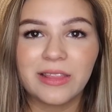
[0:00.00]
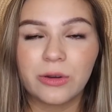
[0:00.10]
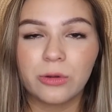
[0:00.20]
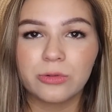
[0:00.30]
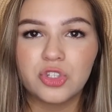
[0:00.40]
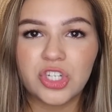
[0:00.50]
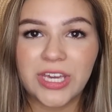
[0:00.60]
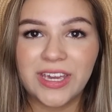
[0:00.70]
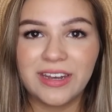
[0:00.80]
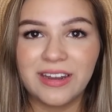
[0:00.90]
little
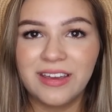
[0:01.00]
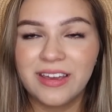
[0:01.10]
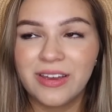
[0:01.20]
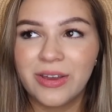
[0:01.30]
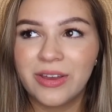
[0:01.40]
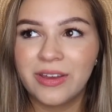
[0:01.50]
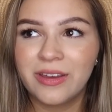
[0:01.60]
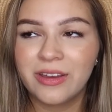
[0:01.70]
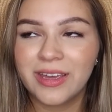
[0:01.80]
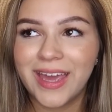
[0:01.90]
jean
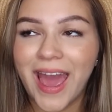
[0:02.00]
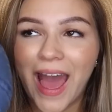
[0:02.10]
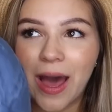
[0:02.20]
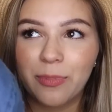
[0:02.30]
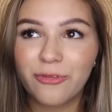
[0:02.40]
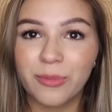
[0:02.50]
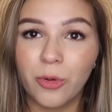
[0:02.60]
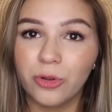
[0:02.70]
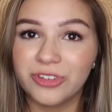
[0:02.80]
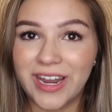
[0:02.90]
cap
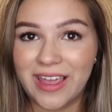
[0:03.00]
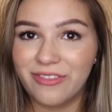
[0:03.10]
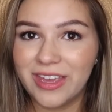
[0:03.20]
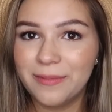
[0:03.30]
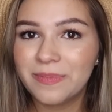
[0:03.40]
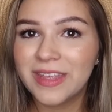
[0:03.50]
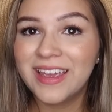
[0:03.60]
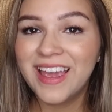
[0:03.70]
from Old Navy.